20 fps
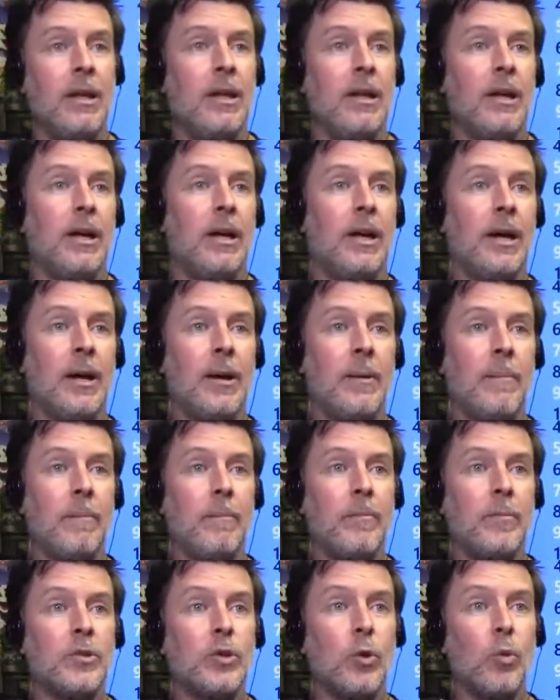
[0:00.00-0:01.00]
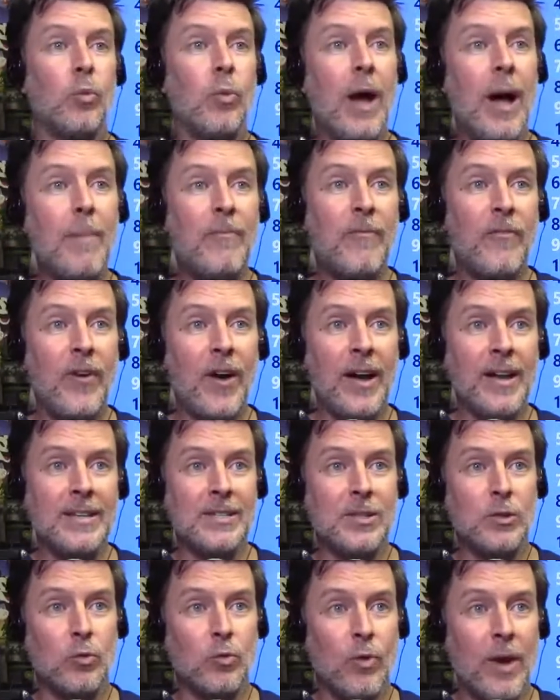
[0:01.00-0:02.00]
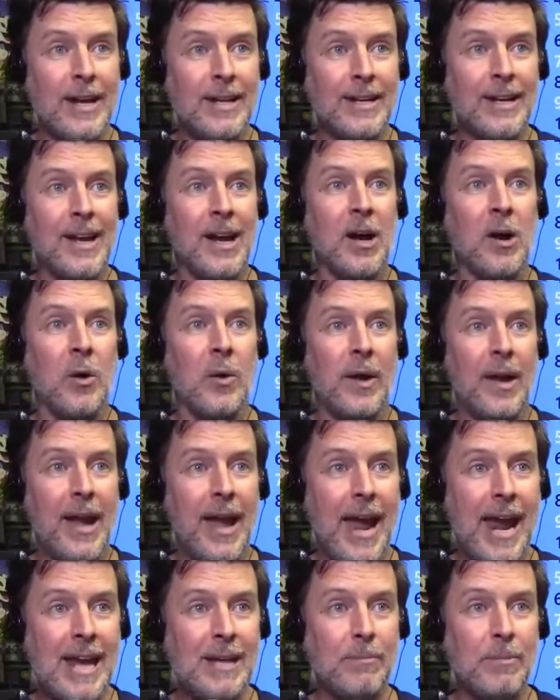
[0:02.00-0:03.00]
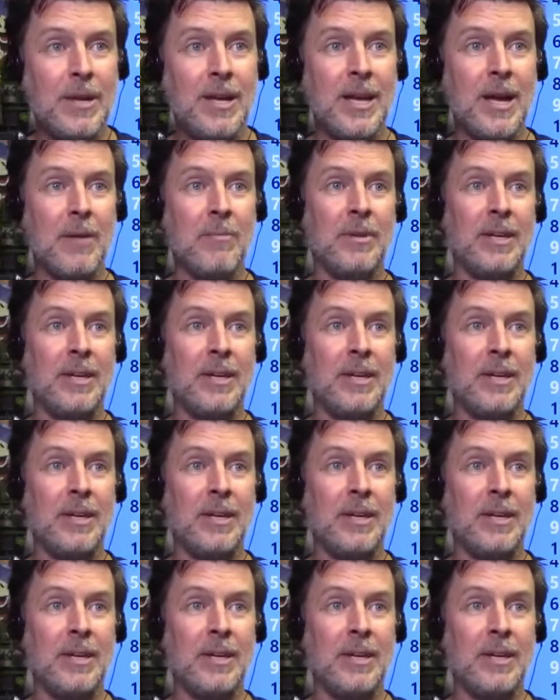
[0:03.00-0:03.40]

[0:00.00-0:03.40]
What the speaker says: So Rob Fuzz right now, 8 p.m.